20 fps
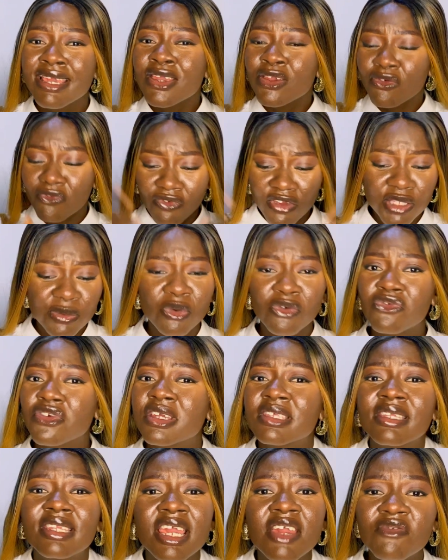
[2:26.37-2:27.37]
Facebook friends
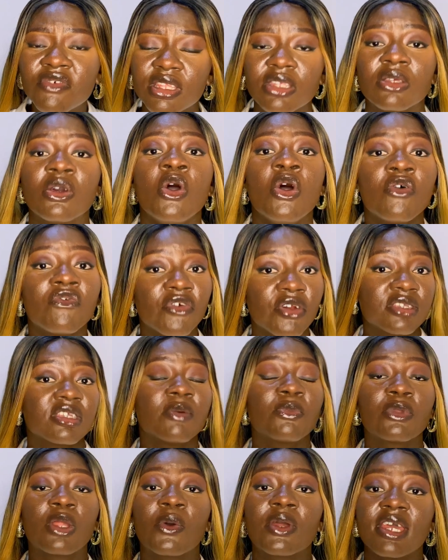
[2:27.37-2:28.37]
and everything. For example,
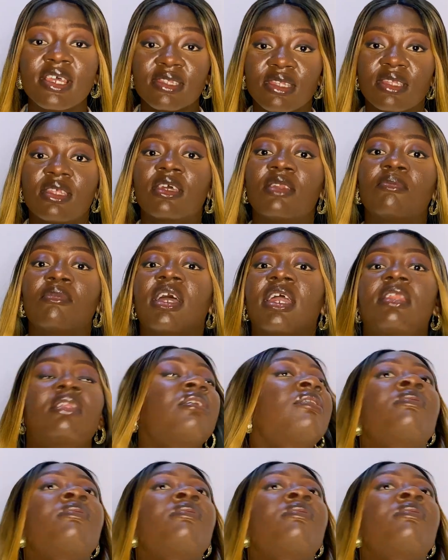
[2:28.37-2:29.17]
now when I started mine,